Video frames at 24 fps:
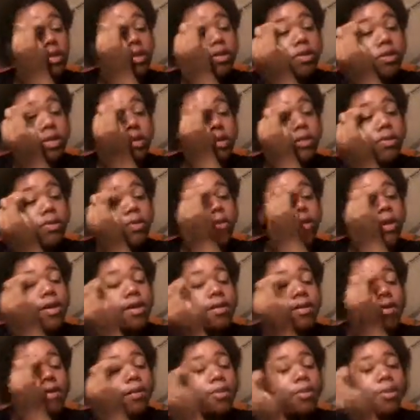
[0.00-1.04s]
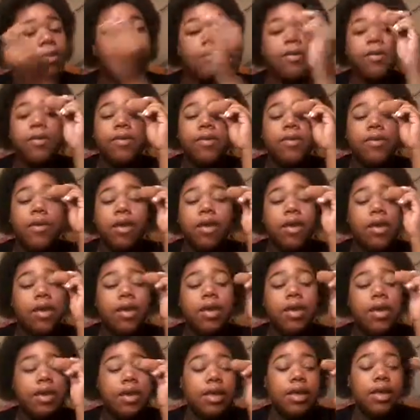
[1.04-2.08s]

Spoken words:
this look is very simple and very